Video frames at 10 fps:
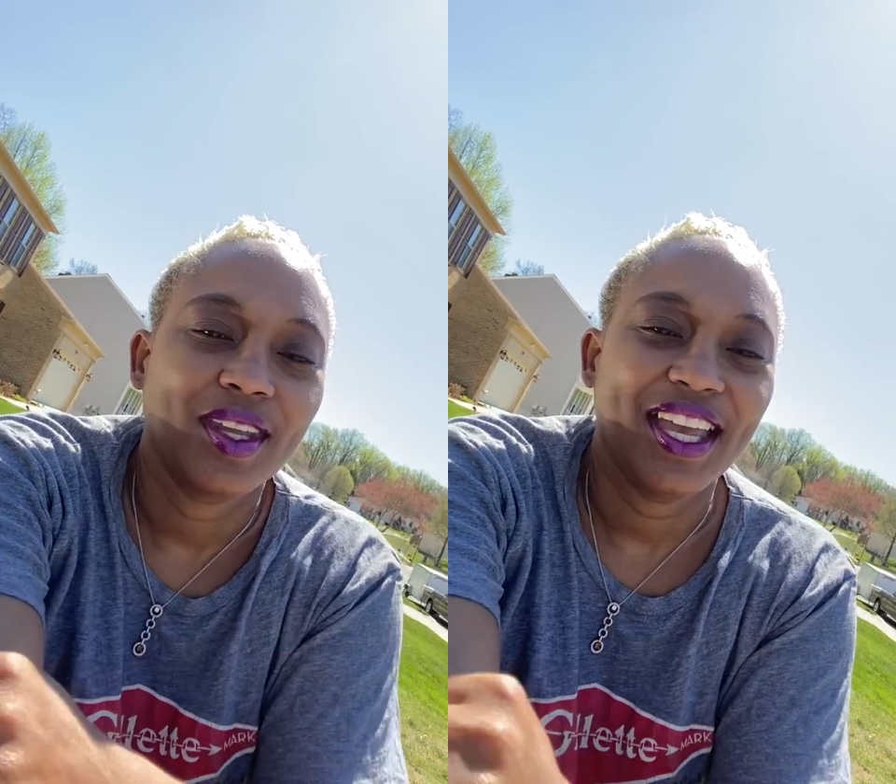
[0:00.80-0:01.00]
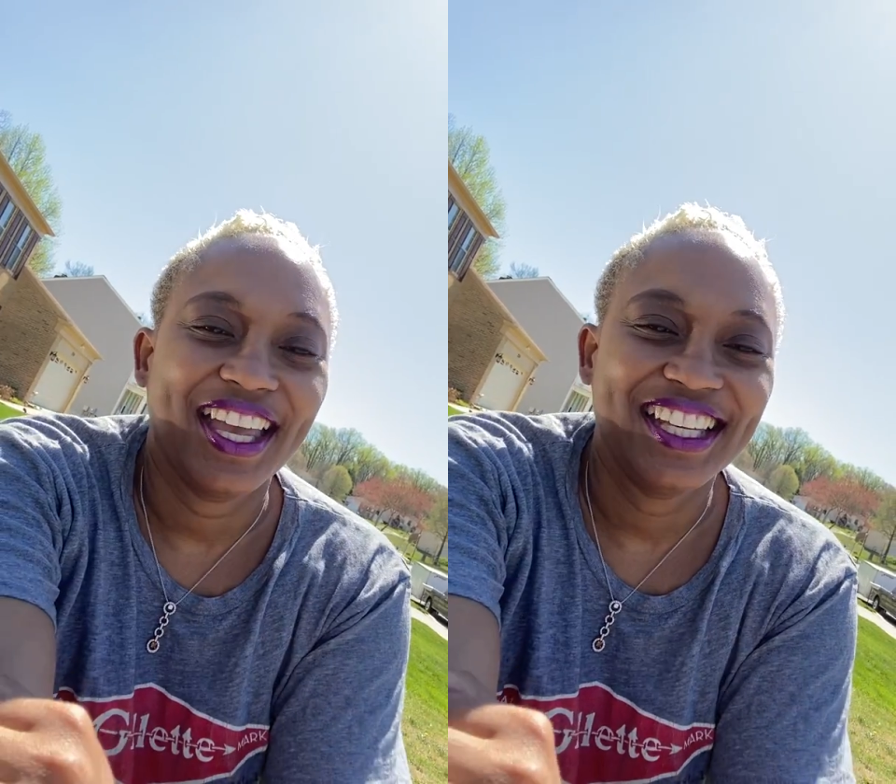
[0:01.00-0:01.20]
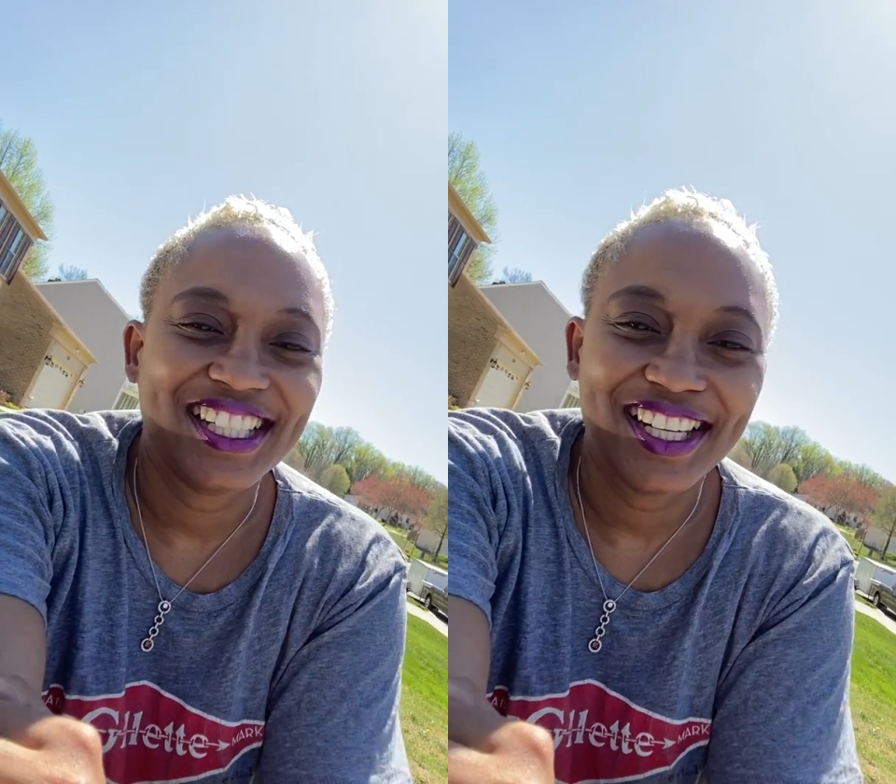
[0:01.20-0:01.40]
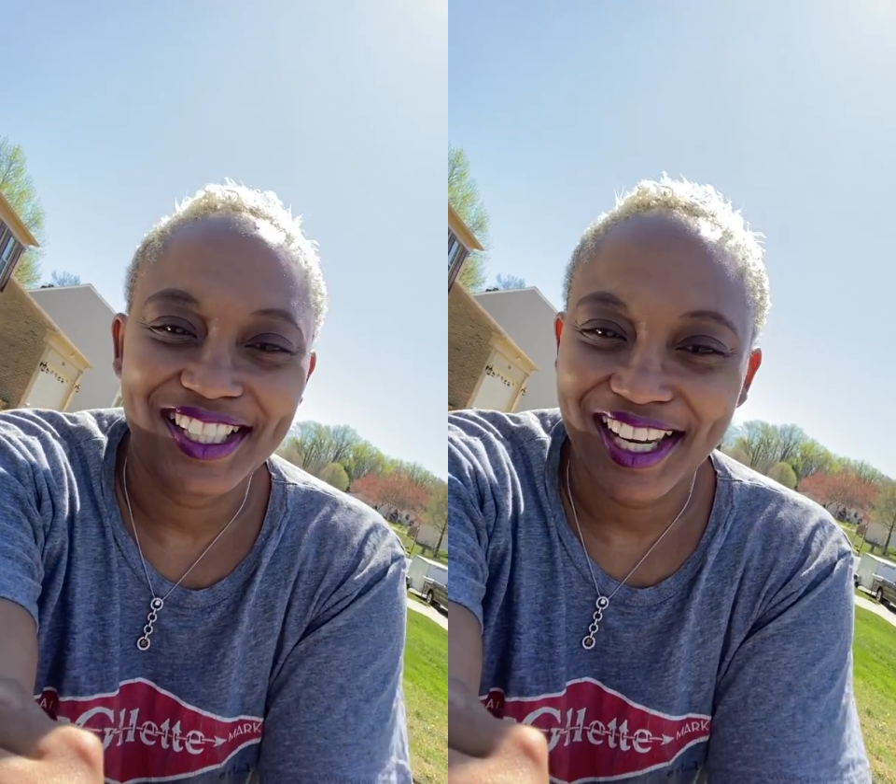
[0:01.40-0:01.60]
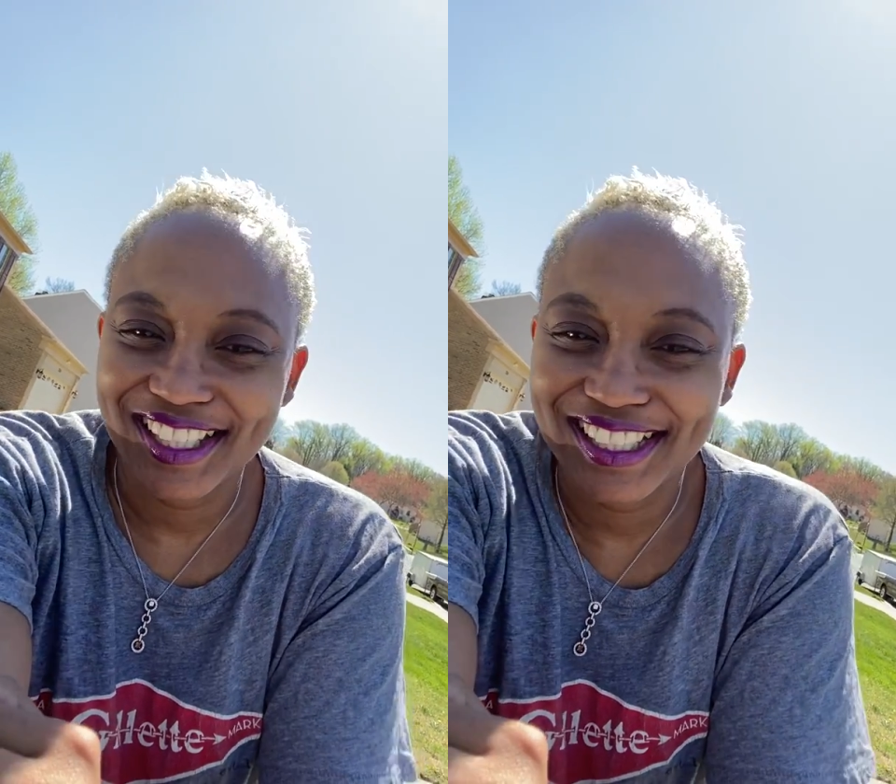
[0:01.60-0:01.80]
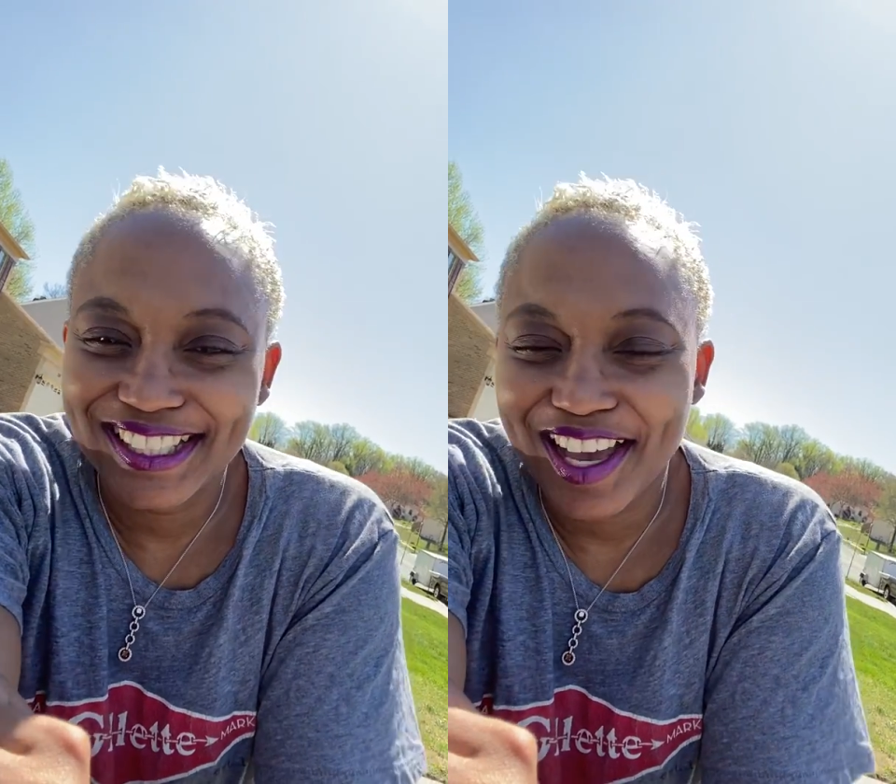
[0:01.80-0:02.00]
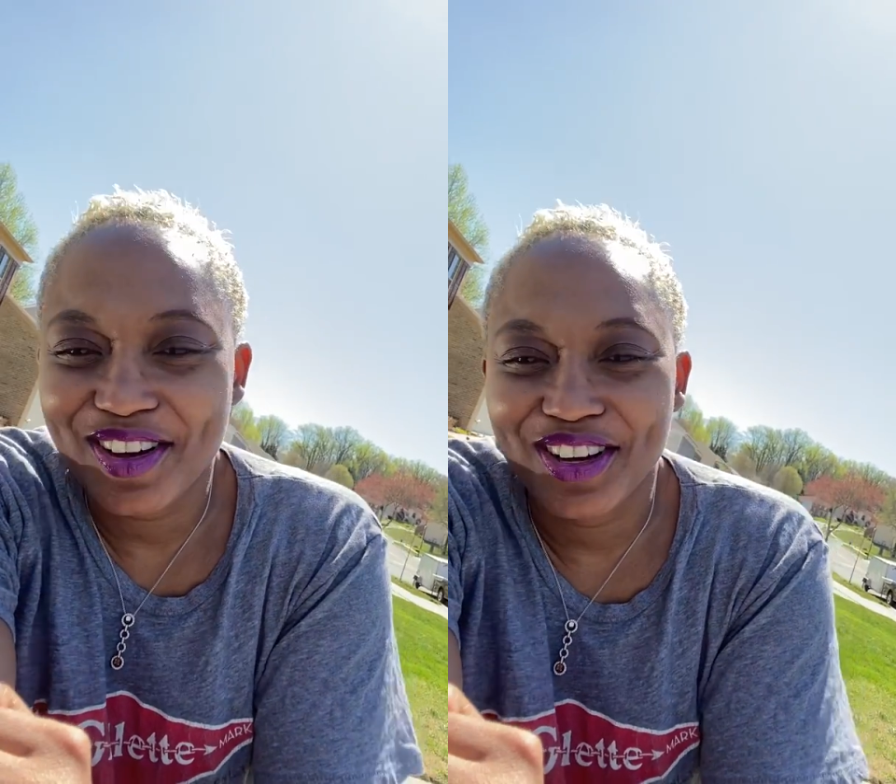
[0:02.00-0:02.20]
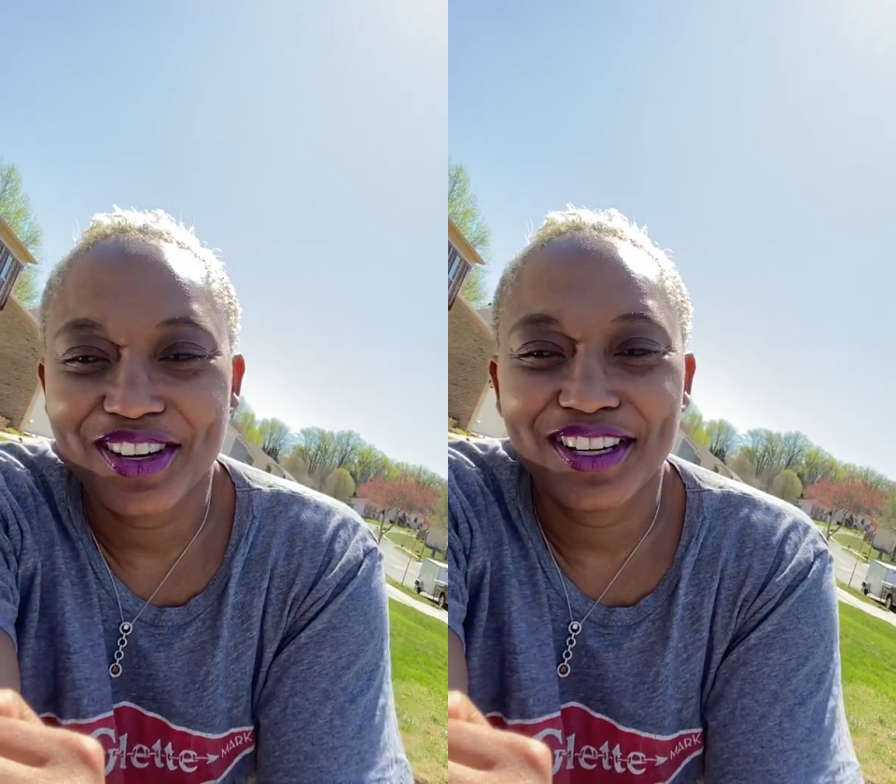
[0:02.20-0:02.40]
Hey, change agents,
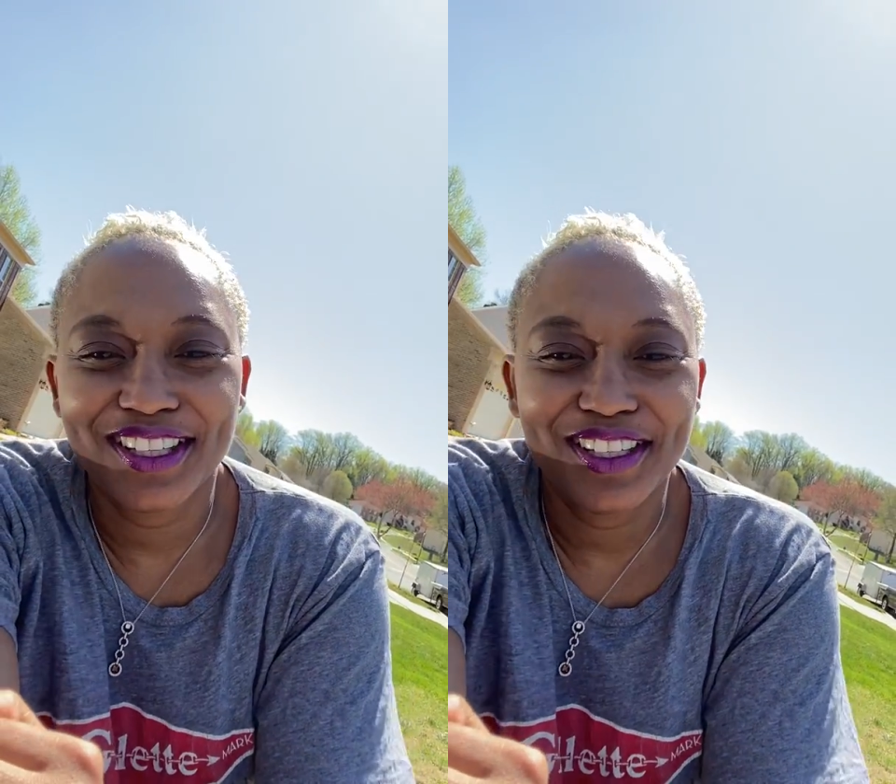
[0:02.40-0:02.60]
how are